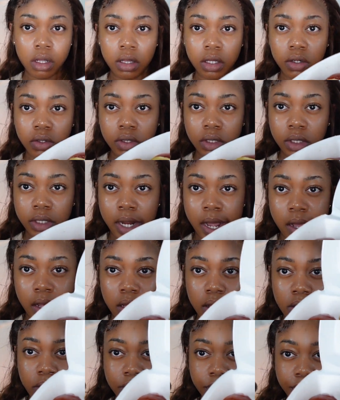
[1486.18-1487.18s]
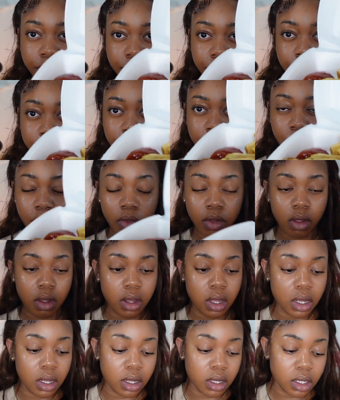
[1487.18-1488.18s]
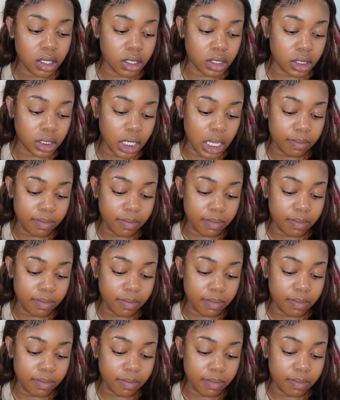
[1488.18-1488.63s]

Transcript: A little snack to